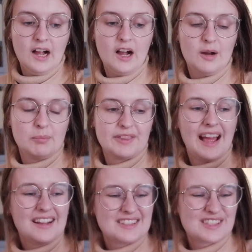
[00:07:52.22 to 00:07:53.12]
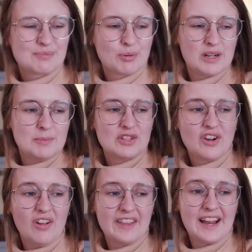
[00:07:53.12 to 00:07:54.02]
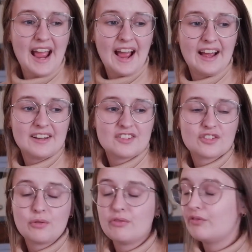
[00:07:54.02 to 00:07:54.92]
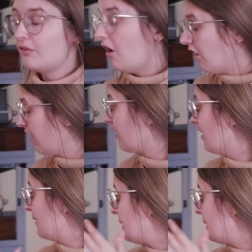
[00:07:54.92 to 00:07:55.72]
But that's pretty much all that I had so far